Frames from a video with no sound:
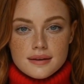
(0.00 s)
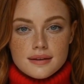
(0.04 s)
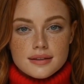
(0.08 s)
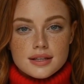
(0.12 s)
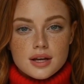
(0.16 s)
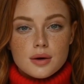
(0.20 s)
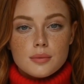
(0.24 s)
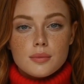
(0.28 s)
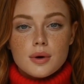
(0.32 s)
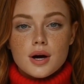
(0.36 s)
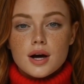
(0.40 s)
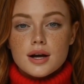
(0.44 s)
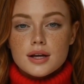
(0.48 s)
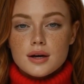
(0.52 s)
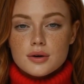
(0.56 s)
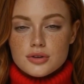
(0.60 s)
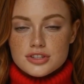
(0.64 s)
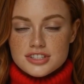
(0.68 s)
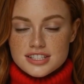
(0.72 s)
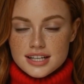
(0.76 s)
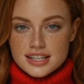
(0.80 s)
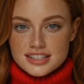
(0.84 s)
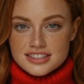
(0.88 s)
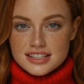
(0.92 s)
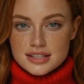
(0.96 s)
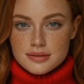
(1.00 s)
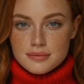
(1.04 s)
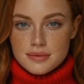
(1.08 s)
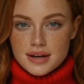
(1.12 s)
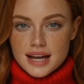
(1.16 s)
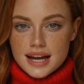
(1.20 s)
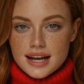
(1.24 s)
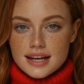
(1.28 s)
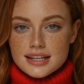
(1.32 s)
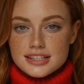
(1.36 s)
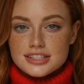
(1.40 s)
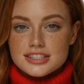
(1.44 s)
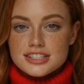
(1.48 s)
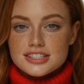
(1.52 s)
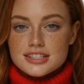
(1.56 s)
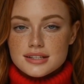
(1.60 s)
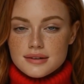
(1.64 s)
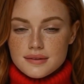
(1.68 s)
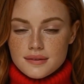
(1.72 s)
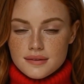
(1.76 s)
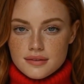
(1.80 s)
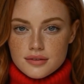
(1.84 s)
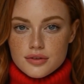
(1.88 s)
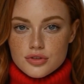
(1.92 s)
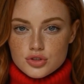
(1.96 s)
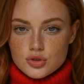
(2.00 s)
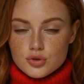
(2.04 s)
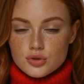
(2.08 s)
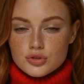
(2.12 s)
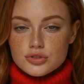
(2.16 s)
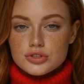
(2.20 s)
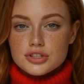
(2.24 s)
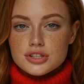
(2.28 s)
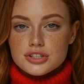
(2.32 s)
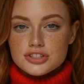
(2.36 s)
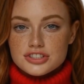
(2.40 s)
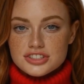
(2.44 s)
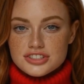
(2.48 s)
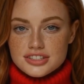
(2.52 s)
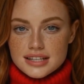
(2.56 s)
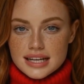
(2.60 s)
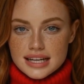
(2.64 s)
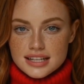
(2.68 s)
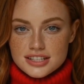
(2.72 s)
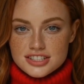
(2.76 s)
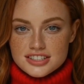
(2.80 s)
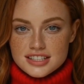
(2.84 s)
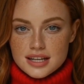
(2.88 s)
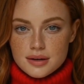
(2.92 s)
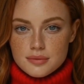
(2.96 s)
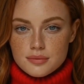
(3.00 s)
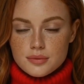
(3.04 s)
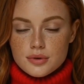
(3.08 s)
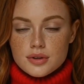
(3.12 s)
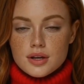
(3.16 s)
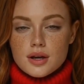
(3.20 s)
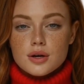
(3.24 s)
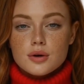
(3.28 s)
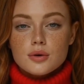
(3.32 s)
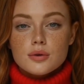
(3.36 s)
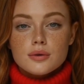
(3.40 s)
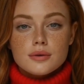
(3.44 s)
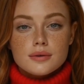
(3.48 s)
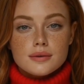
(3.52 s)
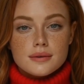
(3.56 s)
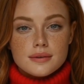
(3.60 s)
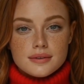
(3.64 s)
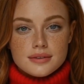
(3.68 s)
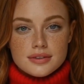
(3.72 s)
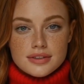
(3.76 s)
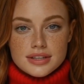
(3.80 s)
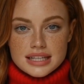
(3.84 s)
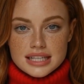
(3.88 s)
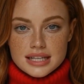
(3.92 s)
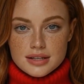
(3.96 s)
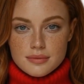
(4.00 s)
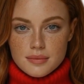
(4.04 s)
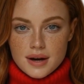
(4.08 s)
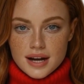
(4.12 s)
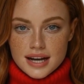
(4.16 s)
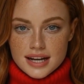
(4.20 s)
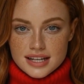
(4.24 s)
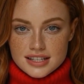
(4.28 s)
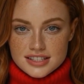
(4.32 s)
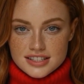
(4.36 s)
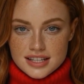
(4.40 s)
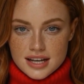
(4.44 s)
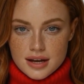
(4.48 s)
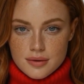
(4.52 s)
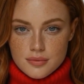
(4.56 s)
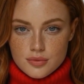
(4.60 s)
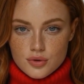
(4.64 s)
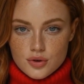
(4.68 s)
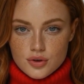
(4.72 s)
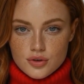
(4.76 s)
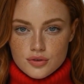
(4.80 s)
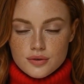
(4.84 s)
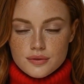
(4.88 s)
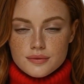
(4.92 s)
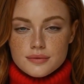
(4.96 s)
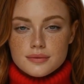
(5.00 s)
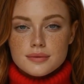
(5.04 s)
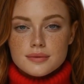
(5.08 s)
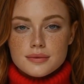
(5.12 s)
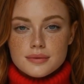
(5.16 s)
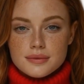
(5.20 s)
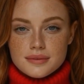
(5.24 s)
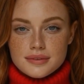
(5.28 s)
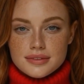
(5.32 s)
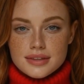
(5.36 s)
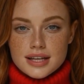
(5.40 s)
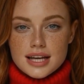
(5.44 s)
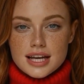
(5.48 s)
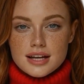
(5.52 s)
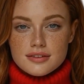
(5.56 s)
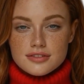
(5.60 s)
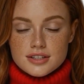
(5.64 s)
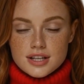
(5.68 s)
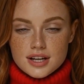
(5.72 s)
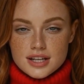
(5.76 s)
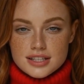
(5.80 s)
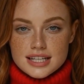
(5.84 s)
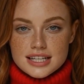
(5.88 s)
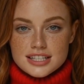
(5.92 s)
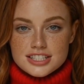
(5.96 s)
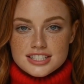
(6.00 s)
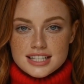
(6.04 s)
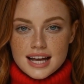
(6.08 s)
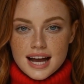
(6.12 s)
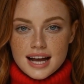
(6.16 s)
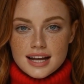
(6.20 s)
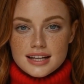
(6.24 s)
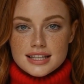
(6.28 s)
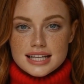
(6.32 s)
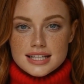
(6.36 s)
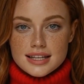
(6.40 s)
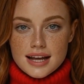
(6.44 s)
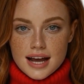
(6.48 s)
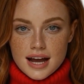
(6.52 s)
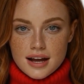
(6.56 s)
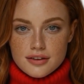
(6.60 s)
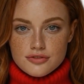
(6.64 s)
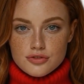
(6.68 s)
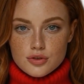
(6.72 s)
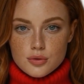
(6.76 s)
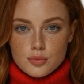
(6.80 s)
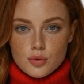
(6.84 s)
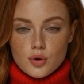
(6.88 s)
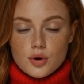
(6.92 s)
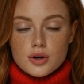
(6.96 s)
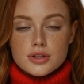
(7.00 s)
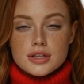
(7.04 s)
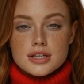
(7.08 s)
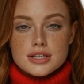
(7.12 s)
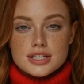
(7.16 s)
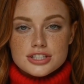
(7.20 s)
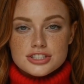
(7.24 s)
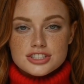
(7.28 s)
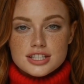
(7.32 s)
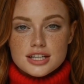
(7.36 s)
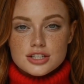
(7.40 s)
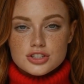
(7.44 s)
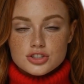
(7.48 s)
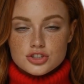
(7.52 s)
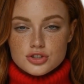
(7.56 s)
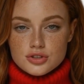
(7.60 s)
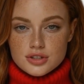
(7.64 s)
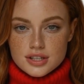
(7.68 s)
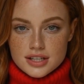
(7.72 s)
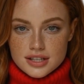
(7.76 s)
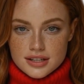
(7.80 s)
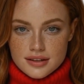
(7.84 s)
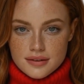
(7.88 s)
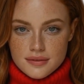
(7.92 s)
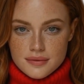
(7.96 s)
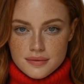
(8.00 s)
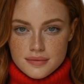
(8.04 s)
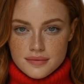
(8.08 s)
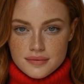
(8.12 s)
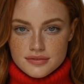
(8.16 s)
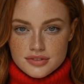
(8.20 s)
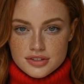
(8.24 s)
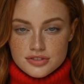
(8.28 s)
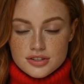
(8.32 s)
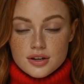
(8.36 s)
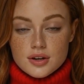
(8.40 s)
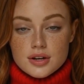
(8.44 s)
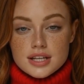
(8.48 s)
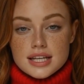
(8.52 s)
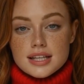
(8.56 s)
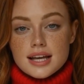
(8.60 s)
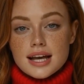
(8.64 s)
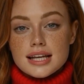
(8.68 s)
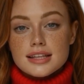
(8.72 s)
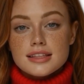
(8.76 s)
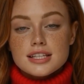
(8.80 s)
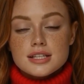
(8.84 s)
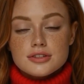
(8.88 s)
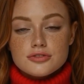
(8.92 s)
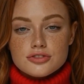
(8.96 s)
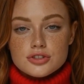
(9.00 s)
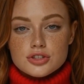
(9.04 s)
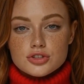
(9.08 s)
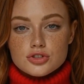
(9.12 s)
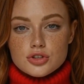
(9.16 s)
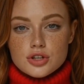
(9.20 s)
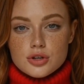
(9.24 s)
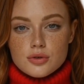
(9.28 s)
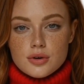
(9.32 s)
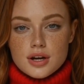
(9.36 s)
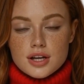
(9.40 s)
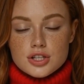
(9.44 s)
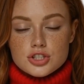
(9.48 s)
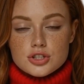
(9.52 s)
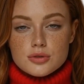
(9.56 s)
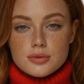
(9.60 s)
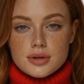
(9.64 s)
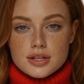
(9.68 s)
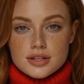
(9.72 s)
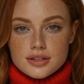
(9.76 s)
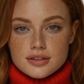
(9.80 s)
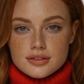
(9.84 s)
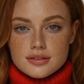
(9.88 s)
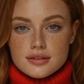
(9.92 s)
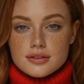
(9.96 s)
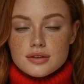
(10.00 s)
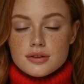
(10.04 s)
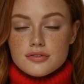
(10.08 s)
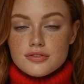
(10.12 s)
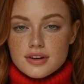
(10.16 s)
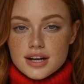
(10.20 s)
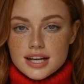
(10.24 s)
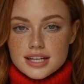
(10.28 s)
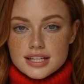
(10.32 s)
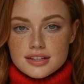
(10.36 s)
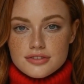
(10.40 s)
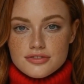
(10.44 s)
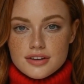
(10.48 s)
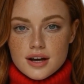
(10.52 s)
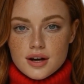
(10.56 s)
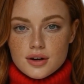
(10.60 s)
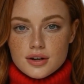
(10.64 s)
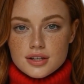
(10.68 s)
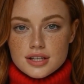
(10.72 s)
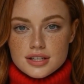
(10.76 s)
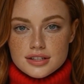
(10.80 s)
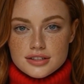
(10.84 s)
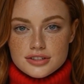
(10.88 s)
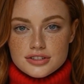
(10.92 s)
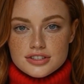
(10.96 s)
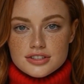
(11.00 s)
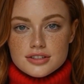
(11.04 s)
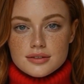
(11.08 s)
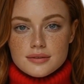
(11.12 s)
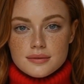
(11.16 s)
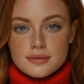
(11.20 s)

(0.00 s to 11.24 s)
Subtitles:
Their motto says it best: Ductus exemplo, lead by example. They have done exactly that for more than a century. The 39th Infantry Regiment, the Fighting Falcons.